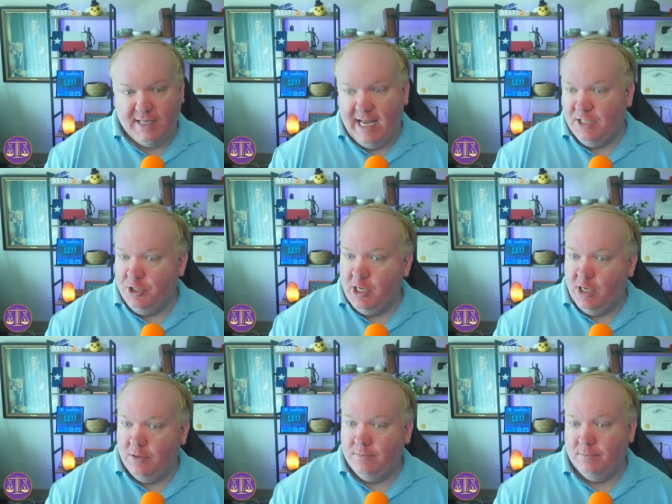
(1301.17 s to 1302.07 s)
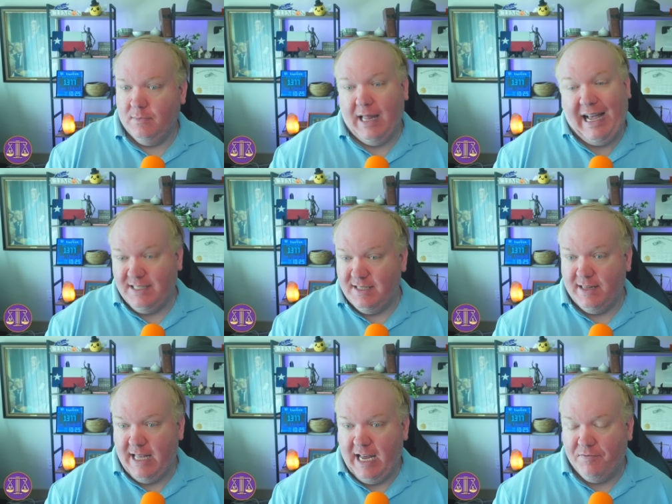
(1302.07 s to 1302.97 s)
says, you know, less
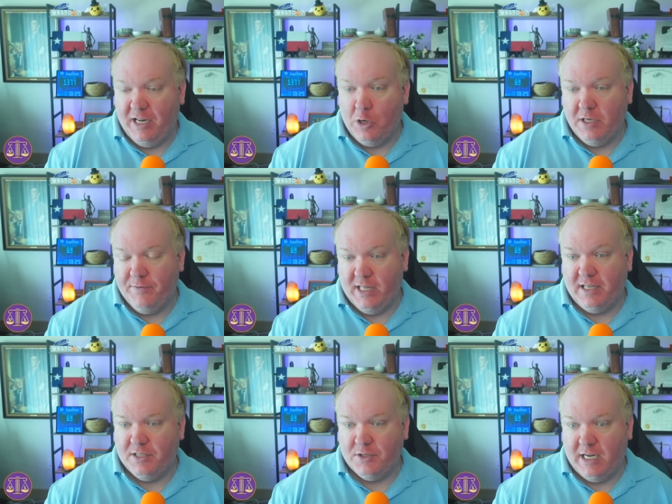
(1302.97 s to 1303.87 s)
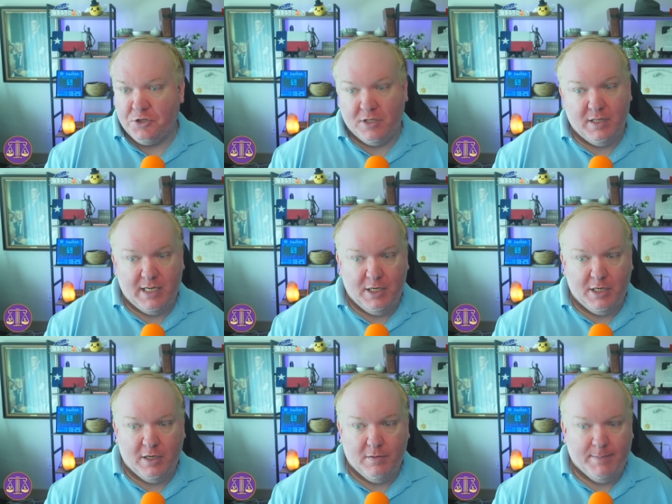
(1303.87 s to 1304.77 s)
than that, if they don't give you that discretion, then you
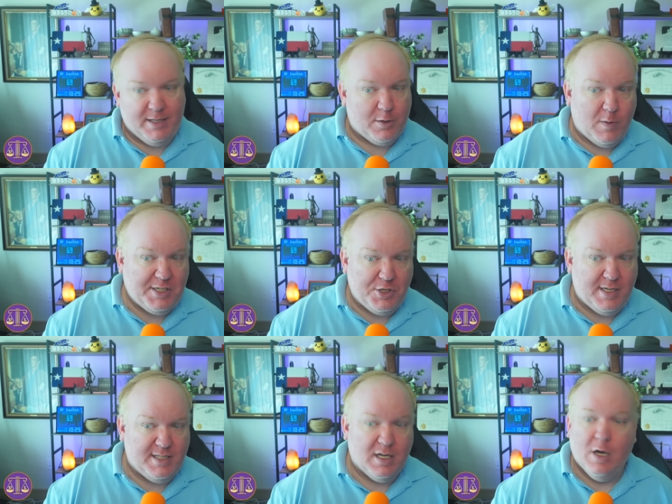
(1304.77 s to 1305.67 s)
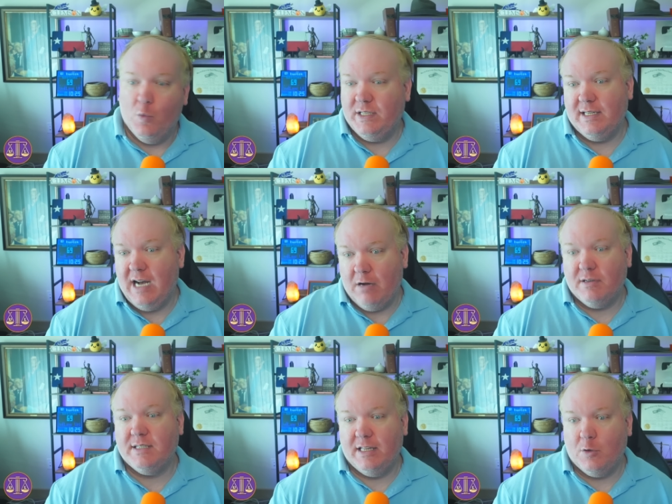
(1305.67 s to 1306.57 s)
know. But the question is, what did
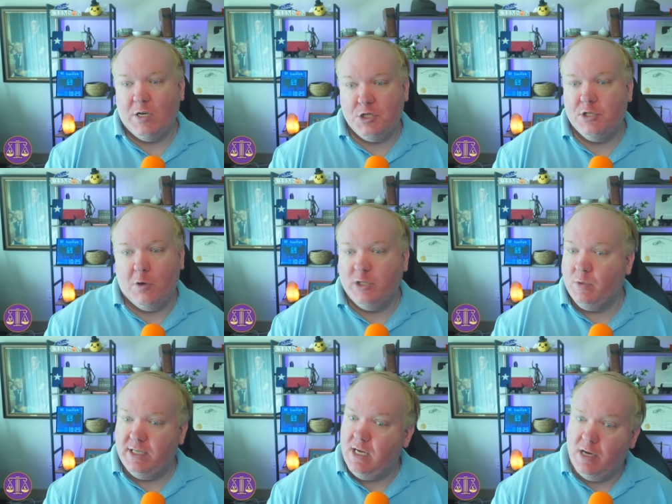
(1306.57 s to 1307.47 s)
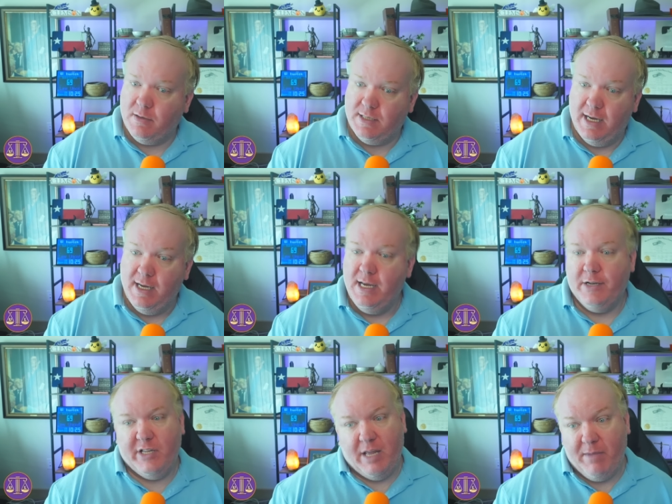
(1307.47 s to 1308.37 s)
Congress say? The question is always, what did Congress say?
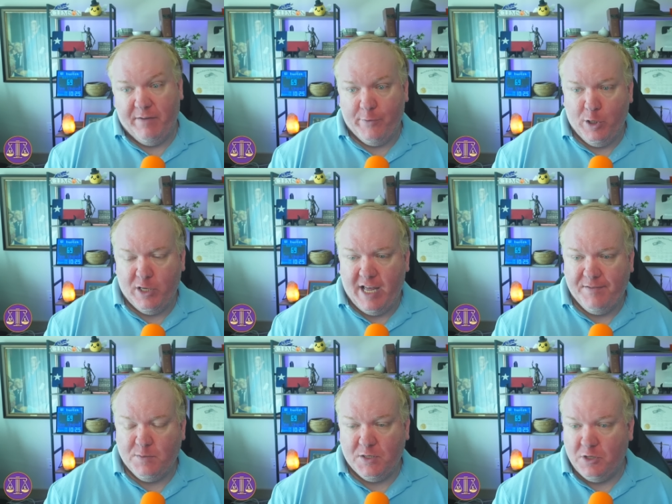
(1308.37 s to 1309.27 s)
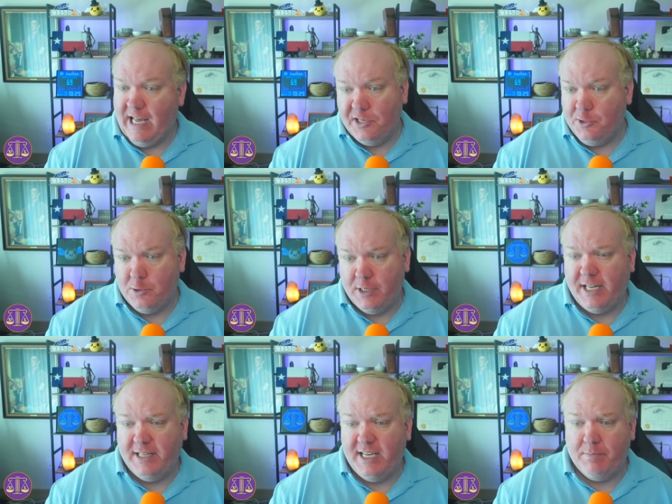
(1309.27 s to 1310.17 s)
Did they mean for you to have this much latitude, or
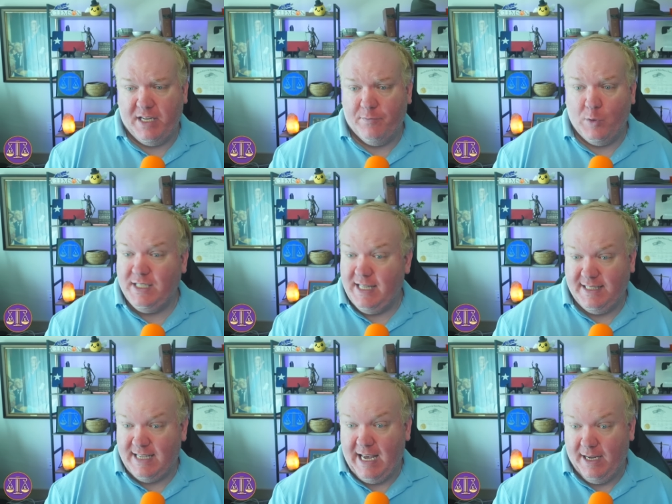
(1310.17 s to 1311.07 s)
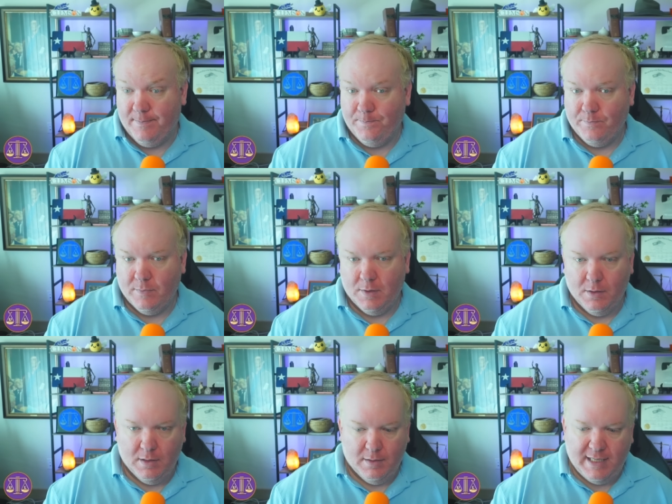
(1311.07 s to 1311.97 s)
they didn't mean? What did they say?
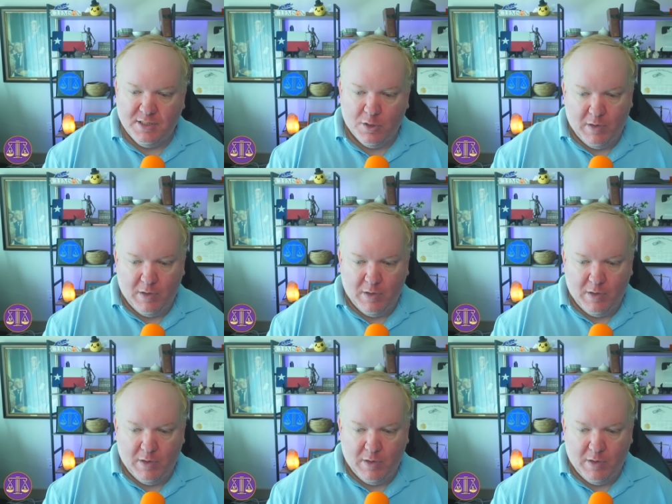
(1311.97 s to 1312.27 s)
That's the